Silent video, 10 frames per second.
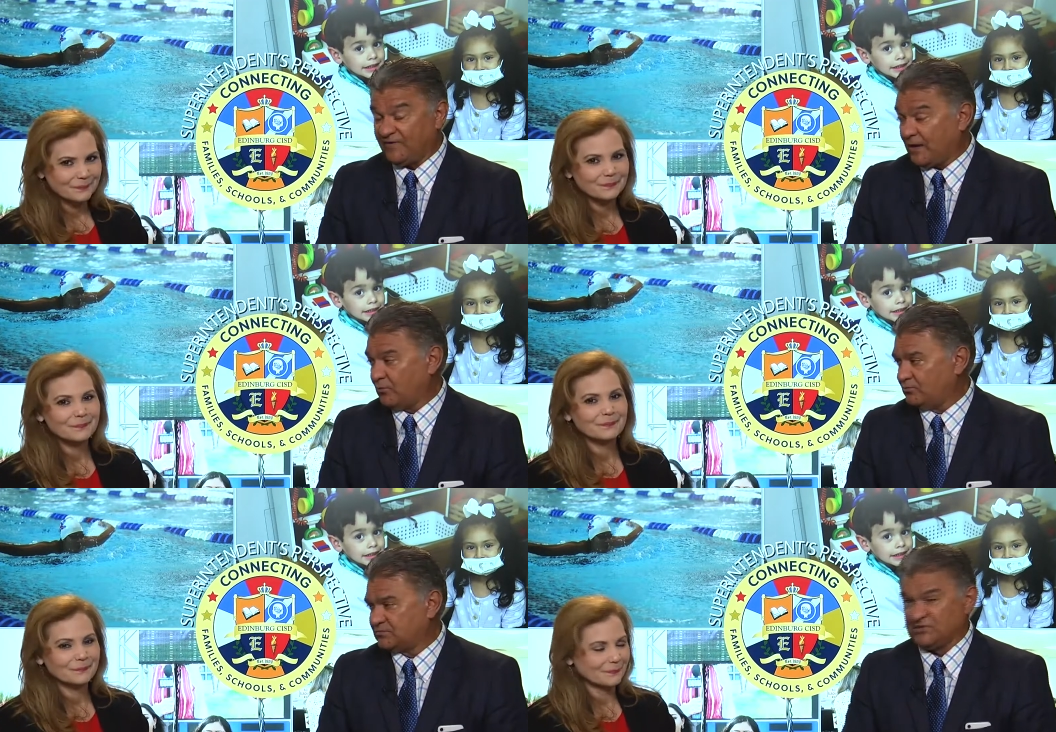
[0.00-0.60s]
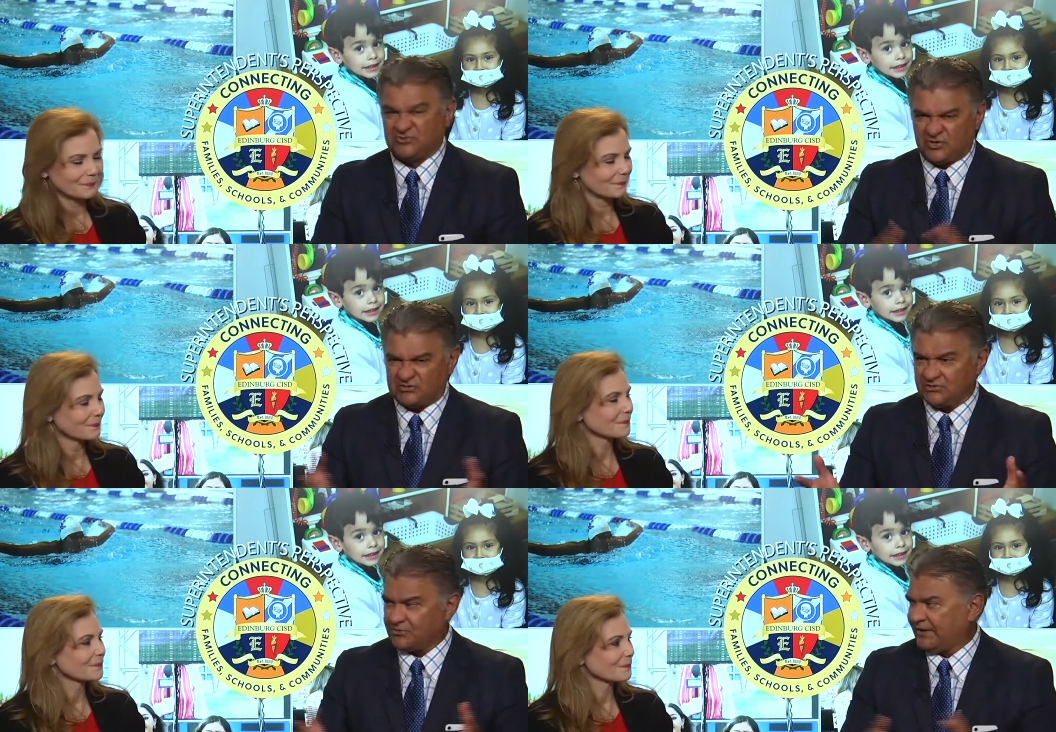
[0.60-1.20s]
Speaker 1: follow. Mm-hmm.
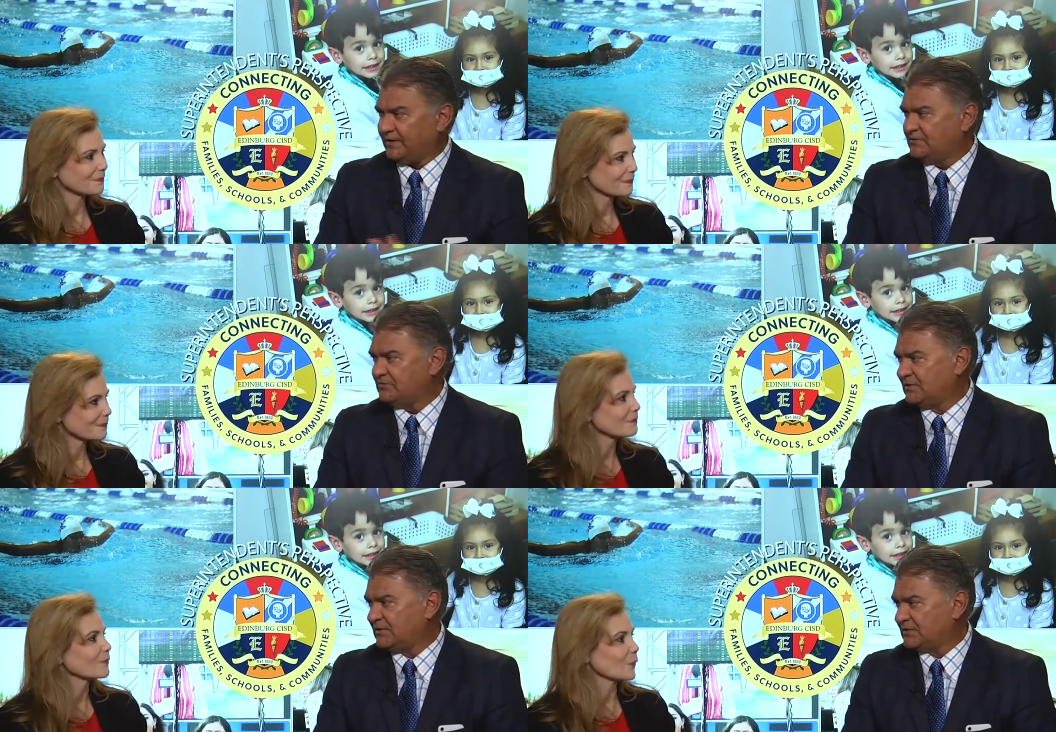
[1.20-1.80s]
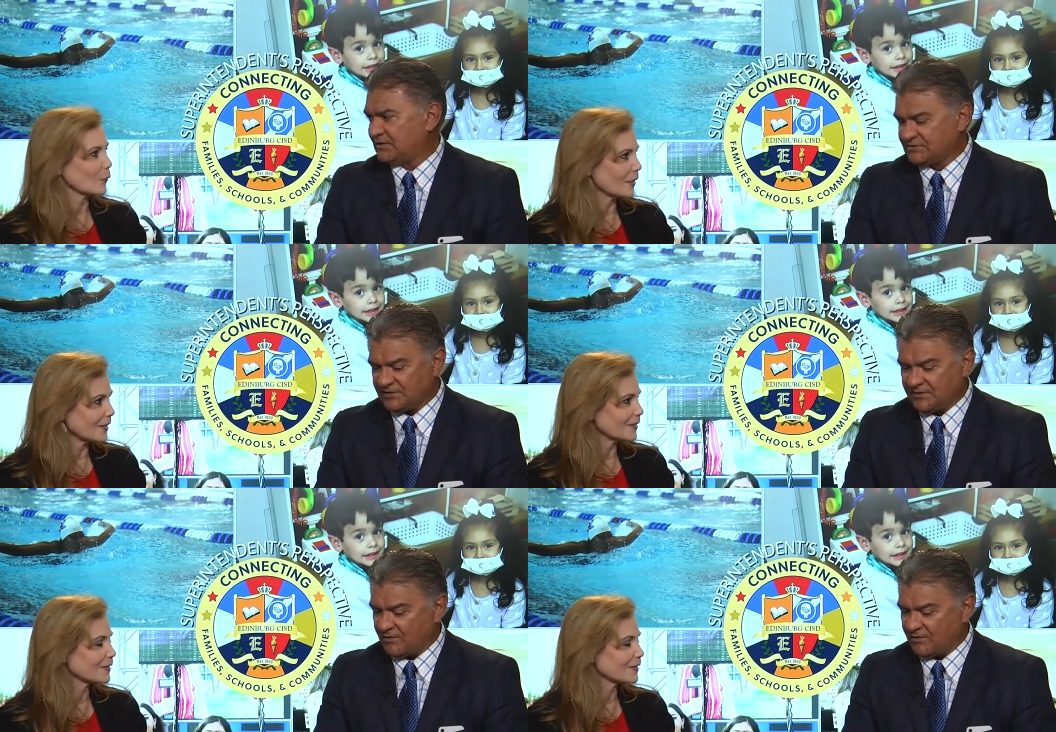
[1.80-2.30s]
Construction trades, etc.